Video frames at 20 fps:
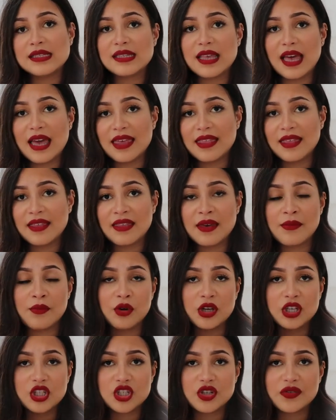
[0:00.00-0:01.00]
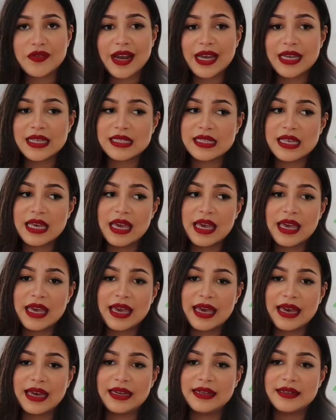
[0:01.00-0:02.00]
say that they're
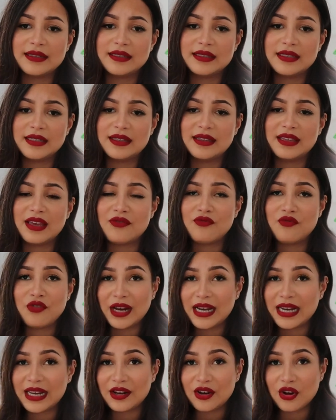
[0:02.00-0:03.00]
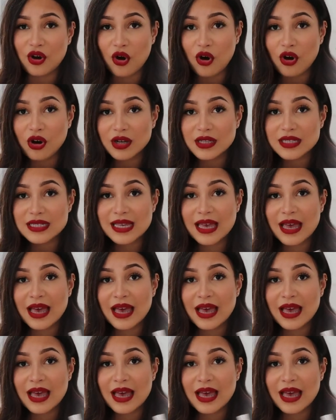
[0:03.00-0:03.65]
moisturizing and they're really not,